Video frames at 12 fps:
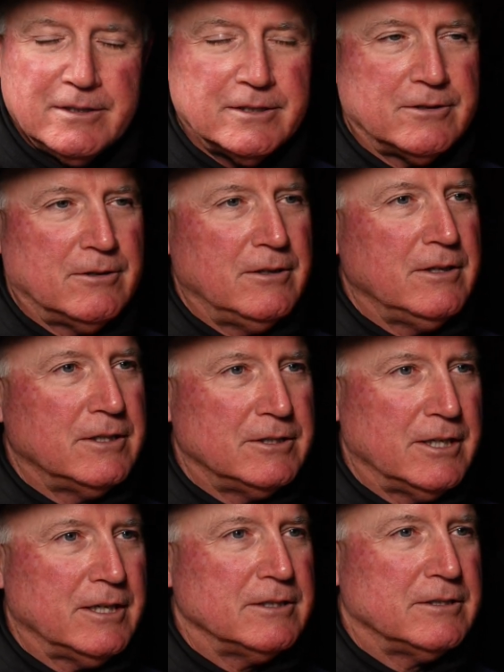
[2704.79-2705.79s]
Just herding the
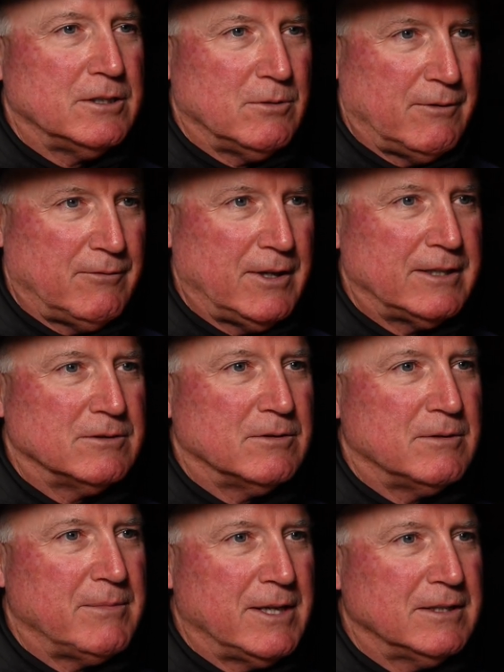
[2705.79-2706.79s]
chickens, you know what flight
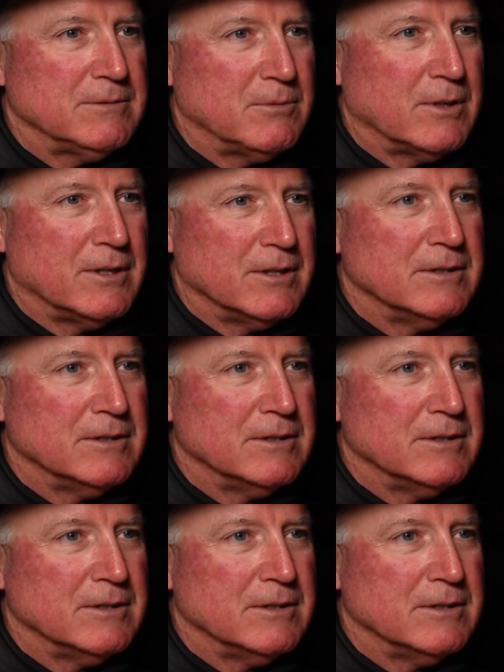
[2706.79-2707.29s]
zone and balance point